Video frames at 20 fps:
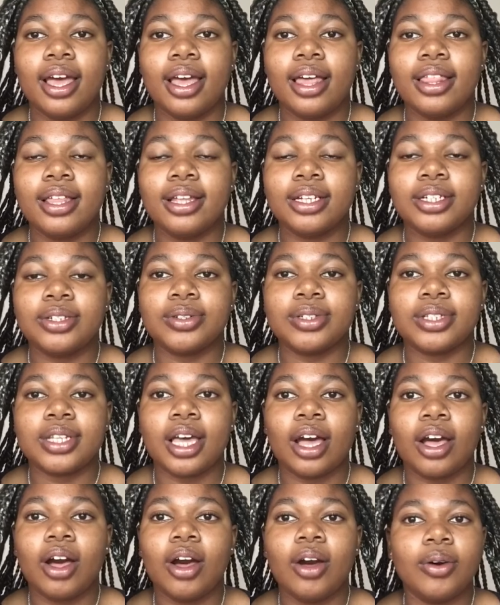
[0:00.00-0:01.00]
And then she was
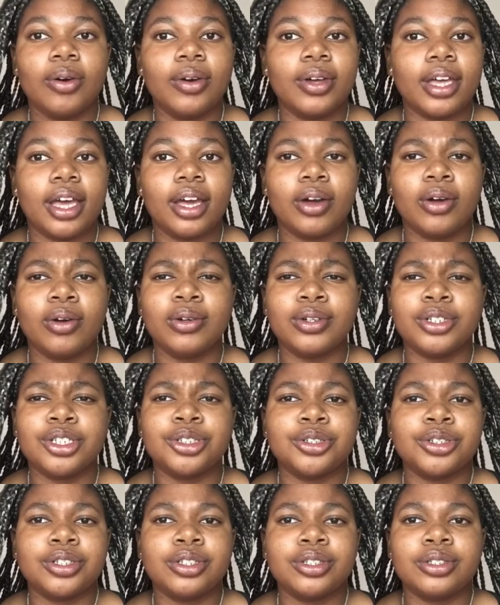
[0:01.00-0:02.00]
like, "Oh, okay, cool."
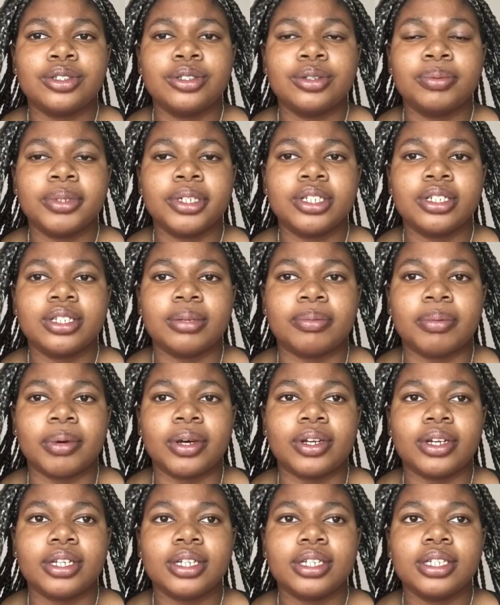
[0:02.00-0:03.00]
She was super chilled
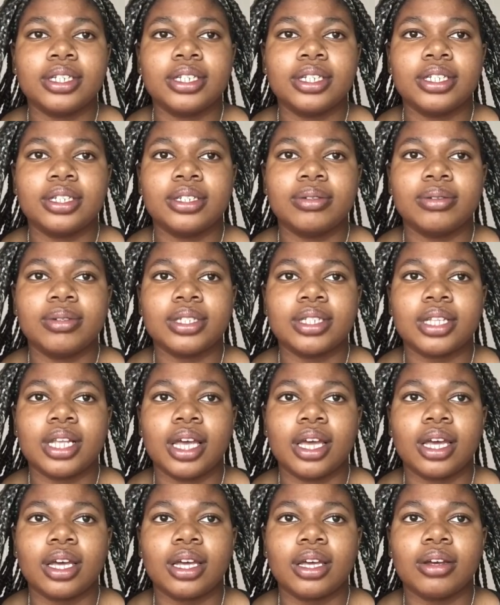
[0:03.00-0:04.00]
about it. She was
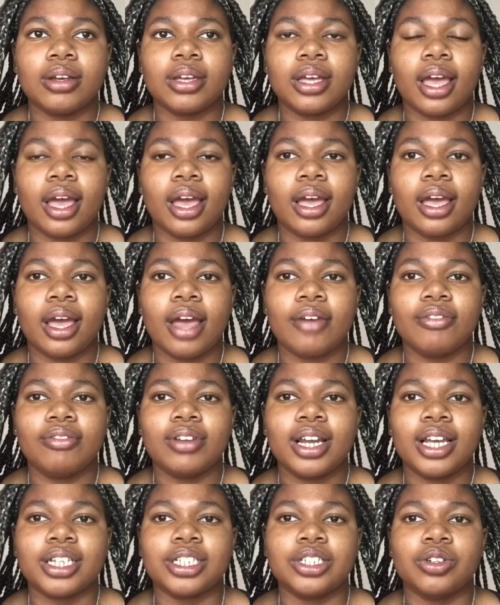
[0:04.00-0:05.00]
like, "Okay, I feel
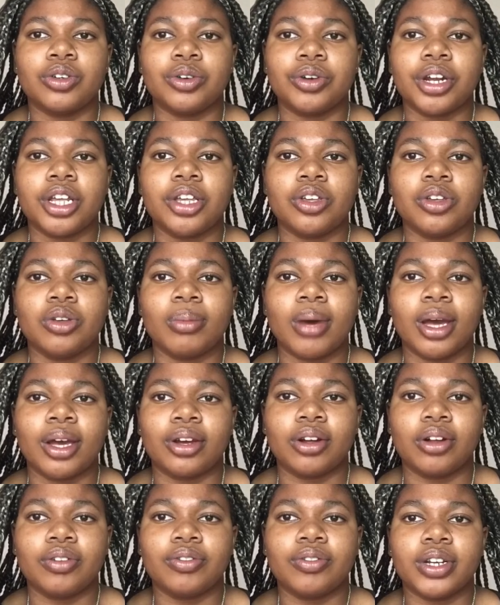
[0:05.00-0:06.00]
like she already knew my
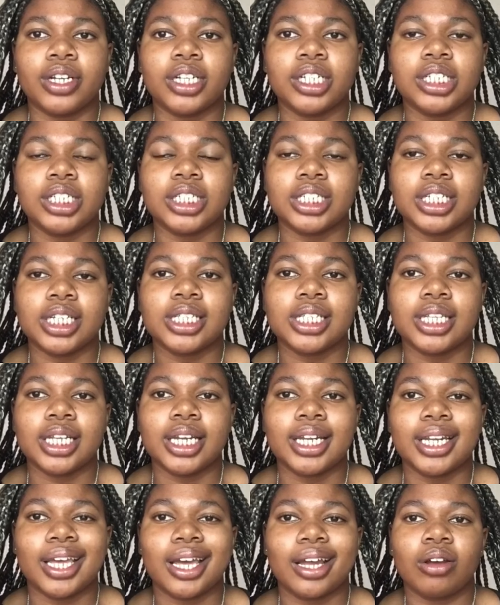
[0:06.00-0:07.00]
girlfriend. She just
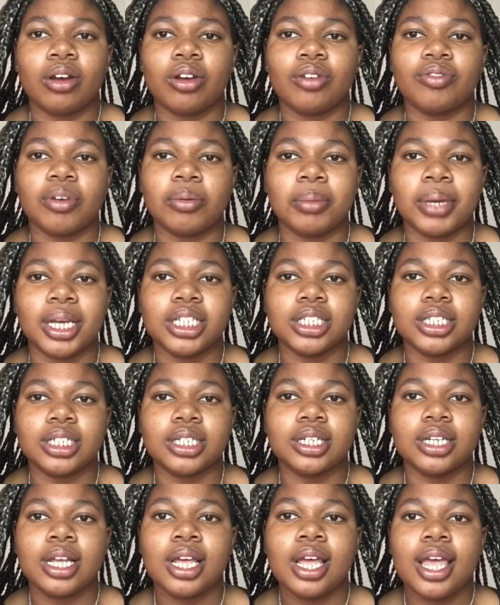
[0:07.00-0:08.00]
didn't get
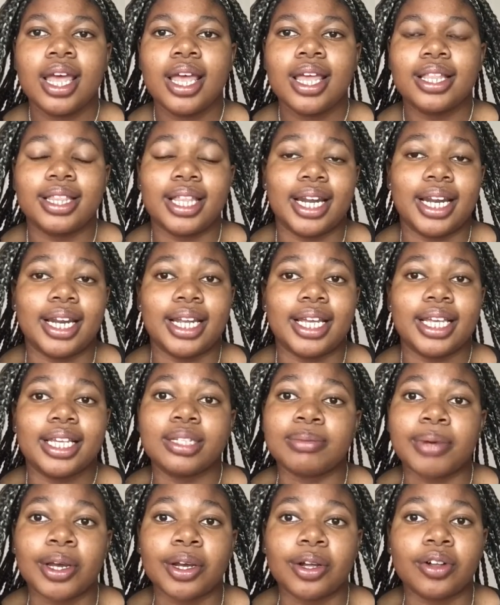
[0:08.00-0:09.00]
confirmation that it is
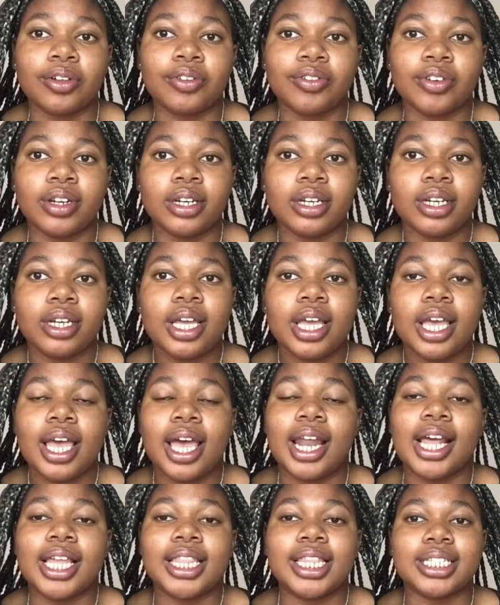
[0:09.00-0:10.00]
my girlfriend."
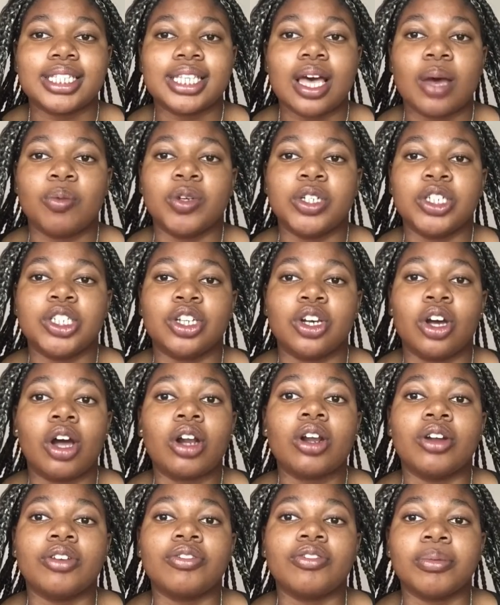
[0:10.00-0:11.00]
And at the time when she
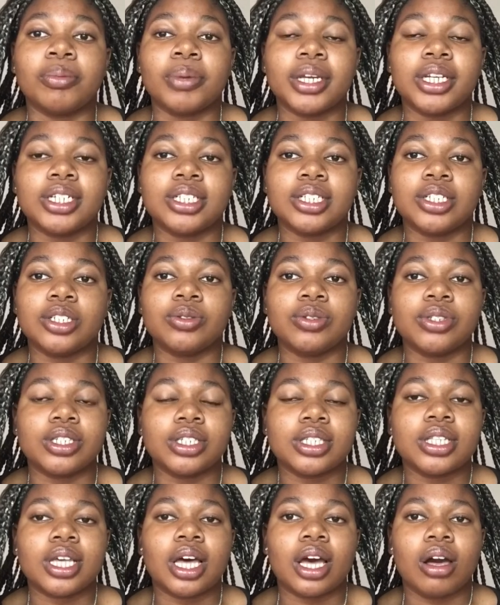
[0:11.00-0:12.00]
got confirmation, she was
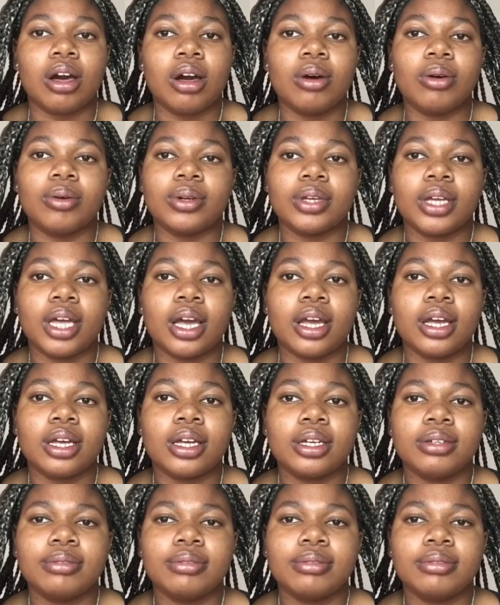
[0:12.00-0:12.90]
just like, "Oh, okay,"